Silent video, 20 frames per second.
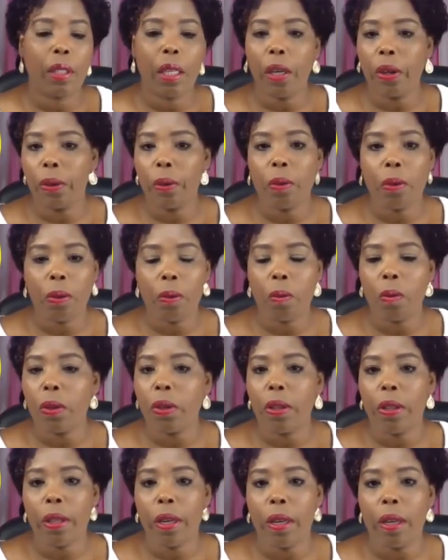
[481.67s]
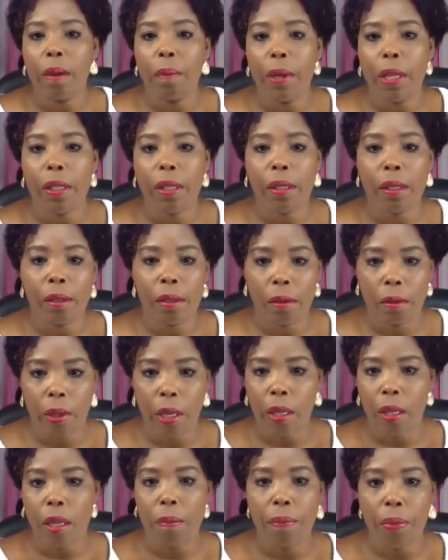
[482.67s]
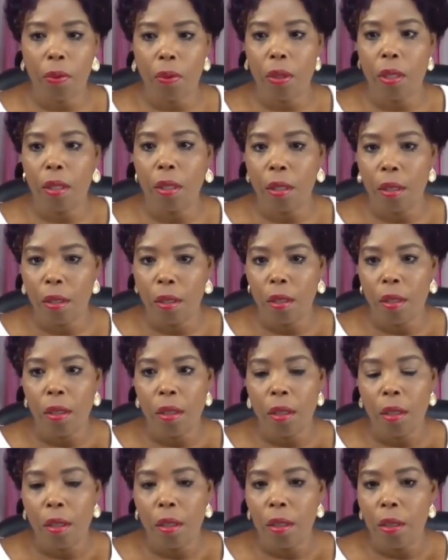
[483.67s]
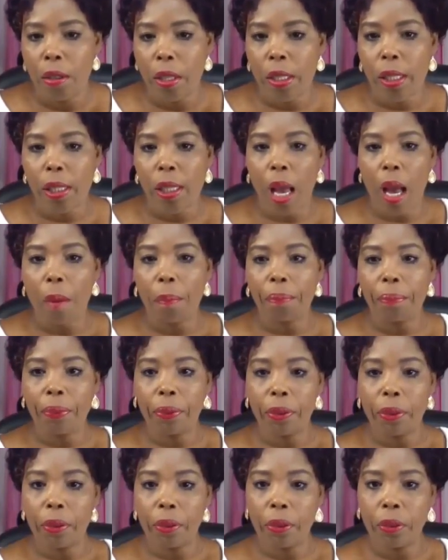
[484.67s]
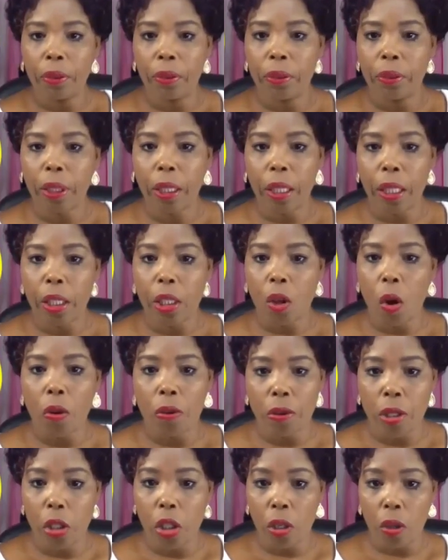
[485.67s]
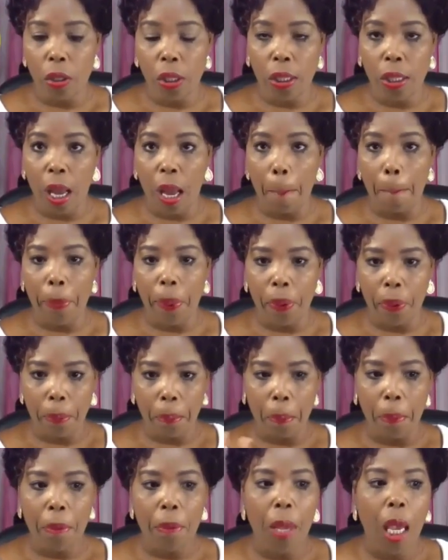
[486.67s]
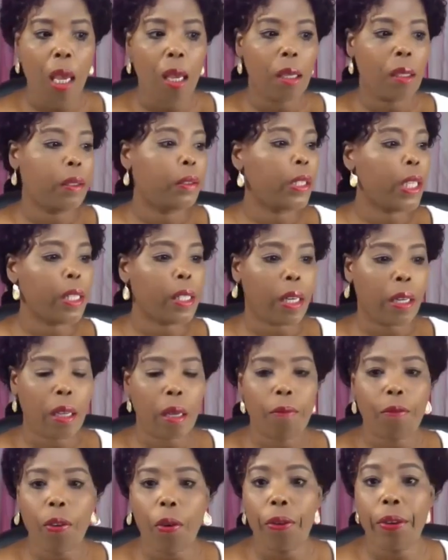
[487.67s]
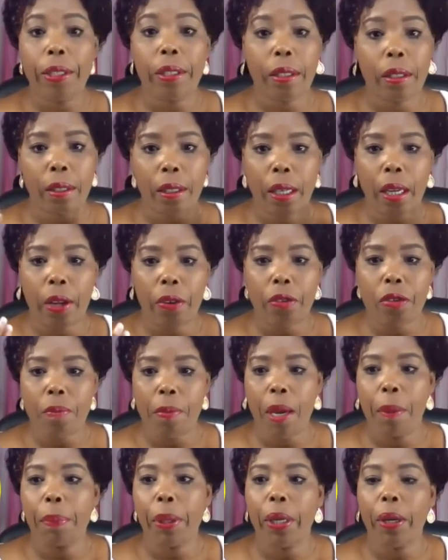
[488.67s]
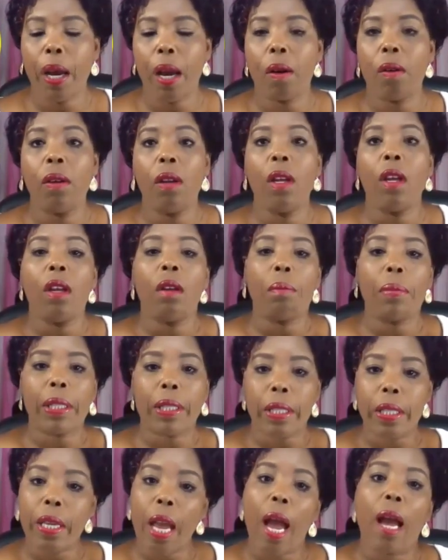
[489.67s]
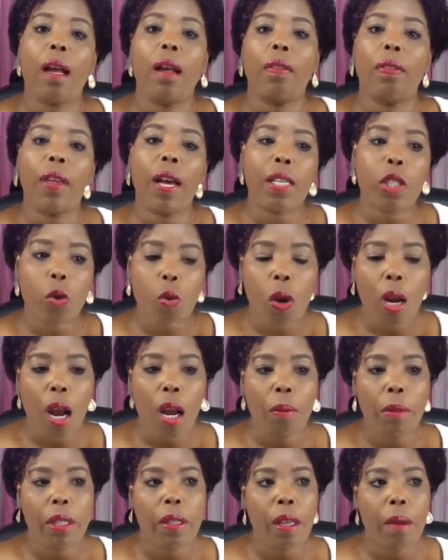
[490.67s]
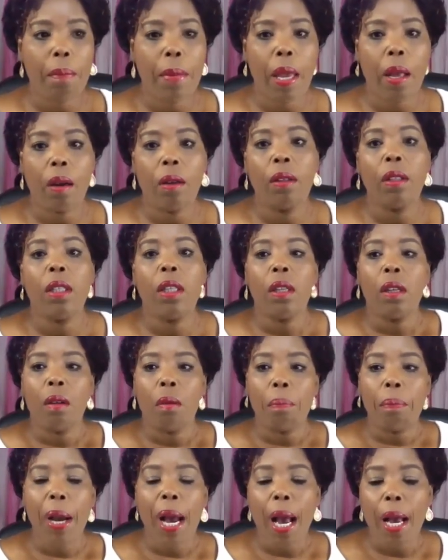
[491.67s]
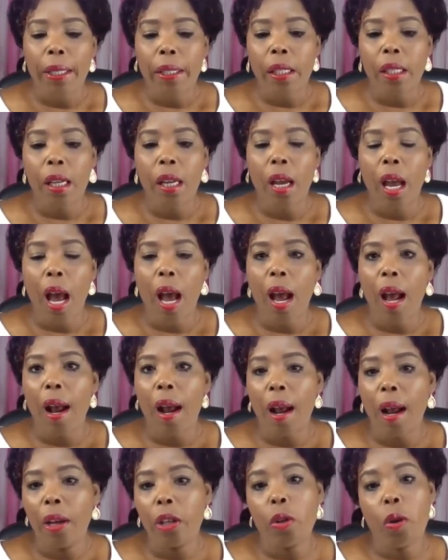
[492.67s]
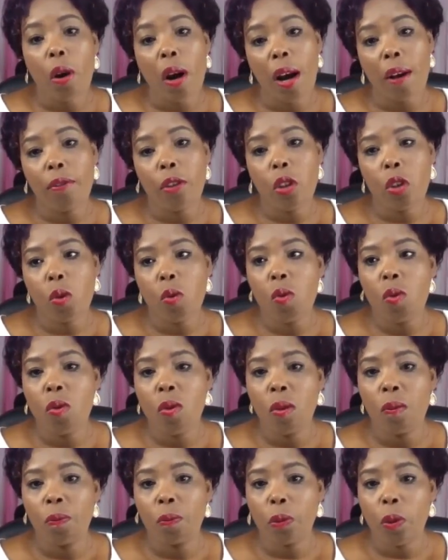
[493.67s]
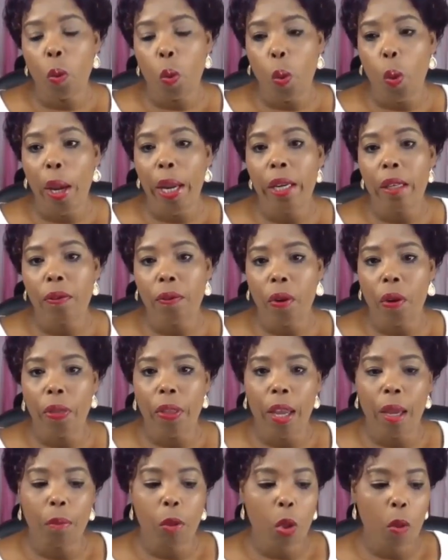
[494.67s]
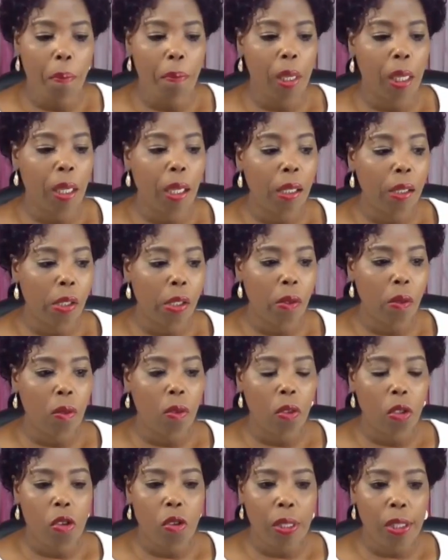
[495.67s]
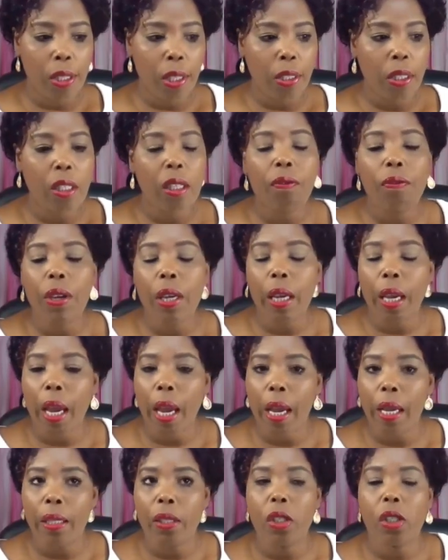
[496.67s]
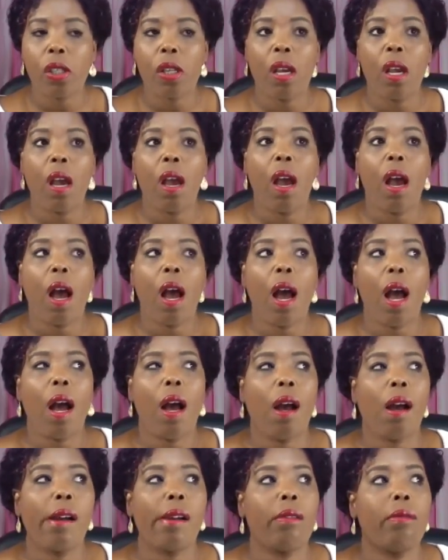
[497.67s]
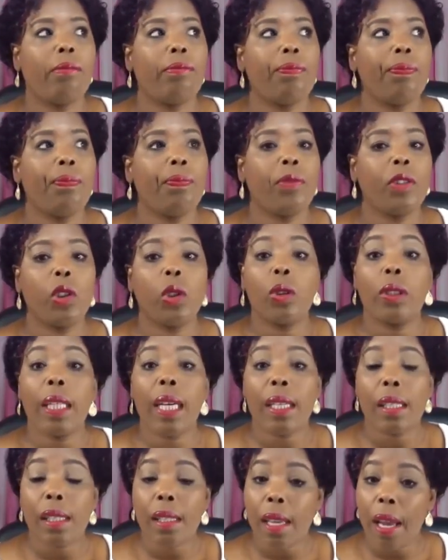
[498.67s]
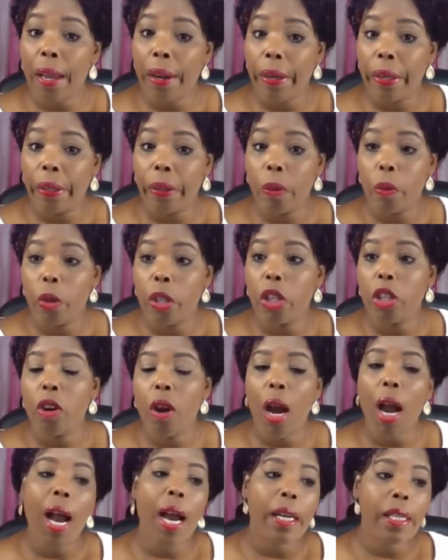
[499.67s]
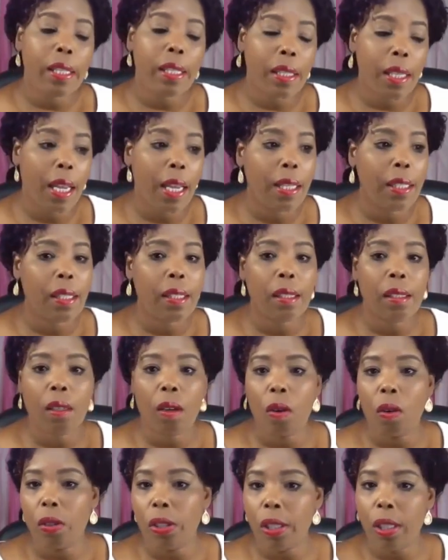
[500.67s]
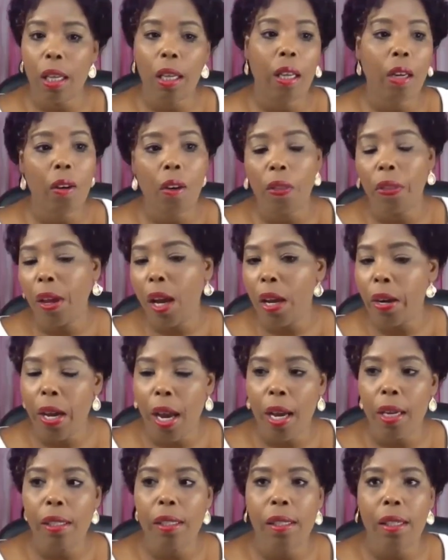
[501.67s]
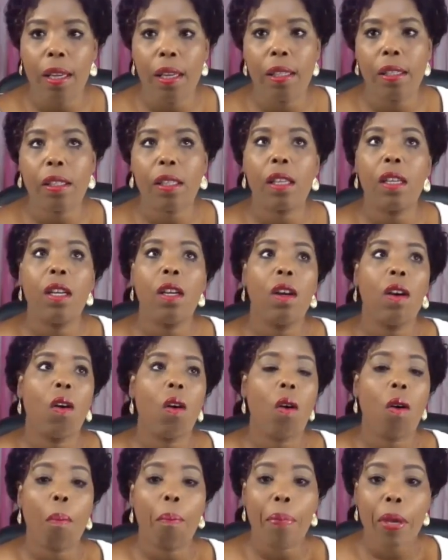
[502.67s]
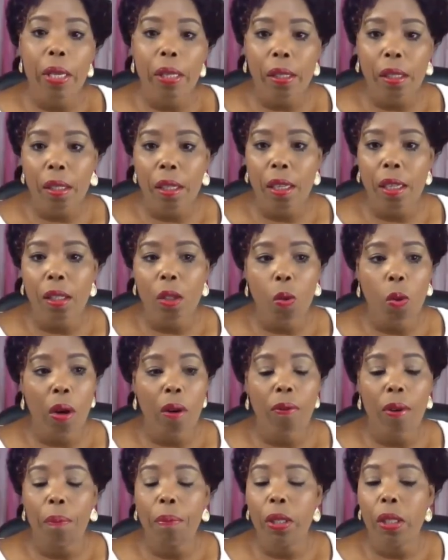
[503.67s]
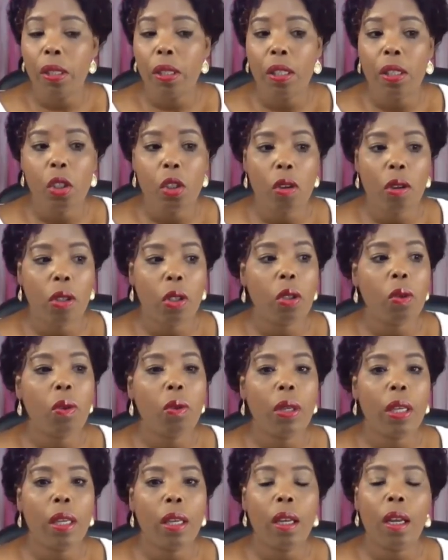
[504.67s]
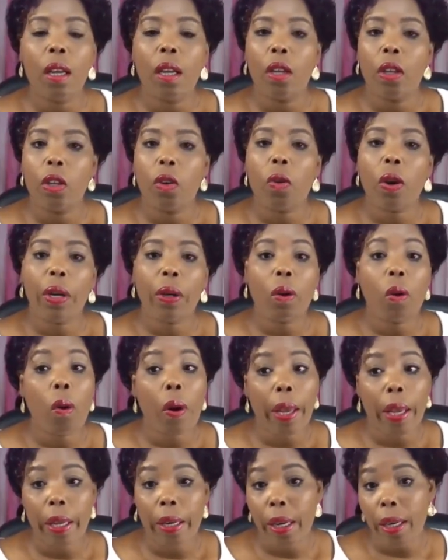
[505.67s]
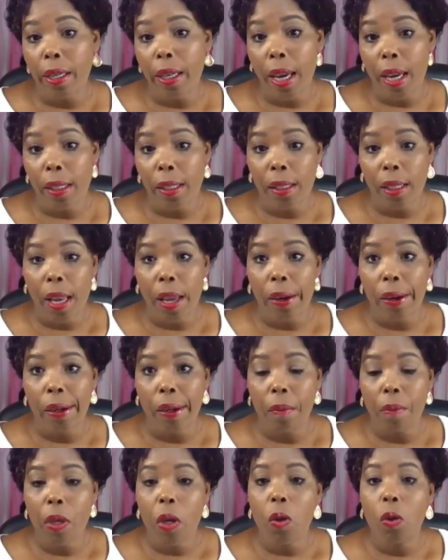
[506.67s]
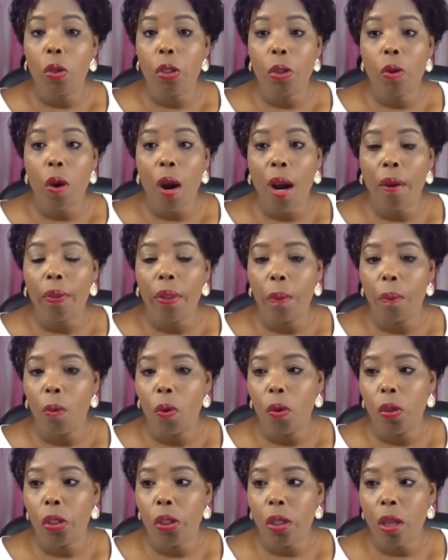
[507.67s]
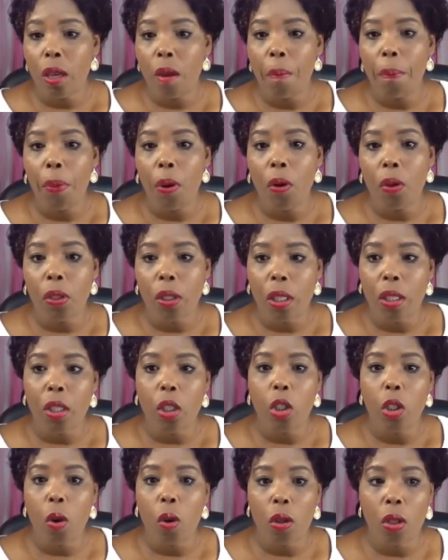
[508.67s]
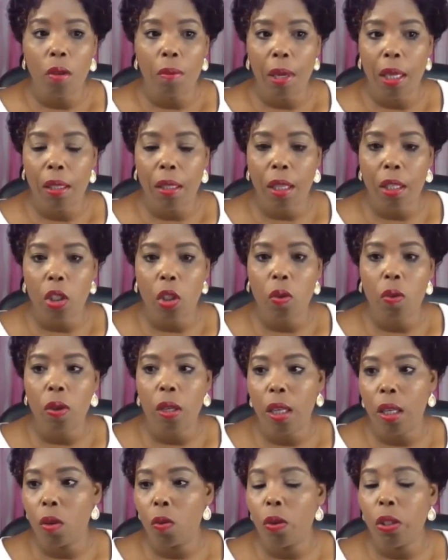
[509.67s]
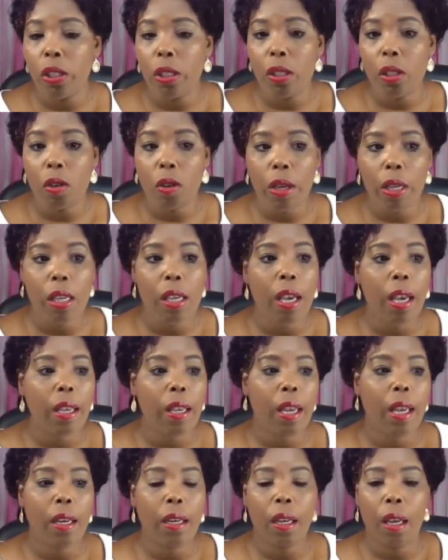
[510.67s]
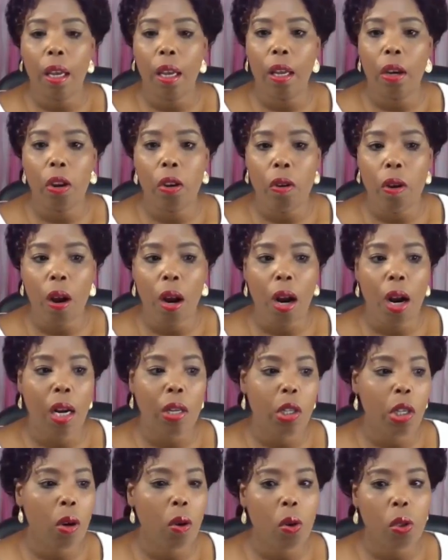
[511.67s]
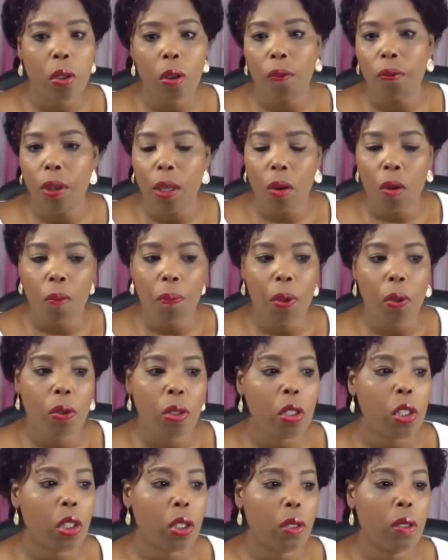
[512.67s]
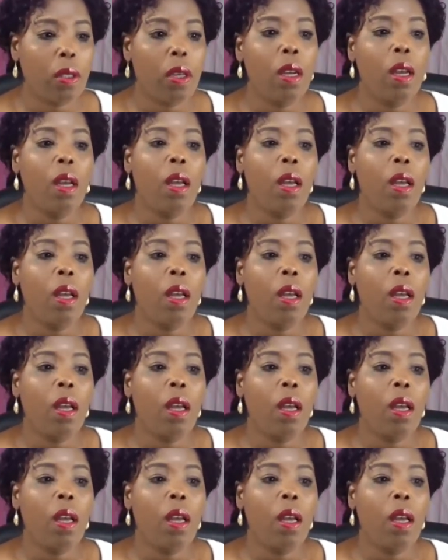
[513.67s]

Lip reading: I don't know what the name is, where they put the stamp, that is original stamp. There's a name for it, can't remember now. But yeah, that will come in the mail. But you don't have to wait for them to mail you your certificate to get started with your Adsense or second or third Adsense or business, whatever business you're doing. You can go ahead and get started because you have the most important documents that you need, which is your EIN and your articles of incorporation.